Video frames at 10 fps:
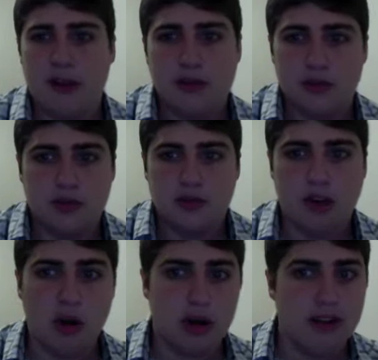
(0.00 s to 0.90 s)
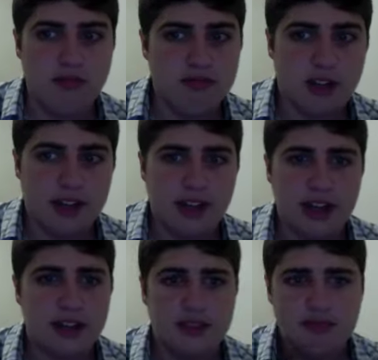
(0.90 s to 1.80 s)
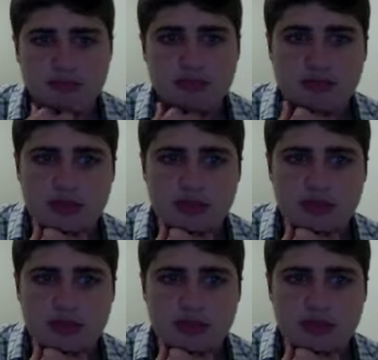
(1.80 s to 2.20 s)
strong enough to kind of carry the rest of the show.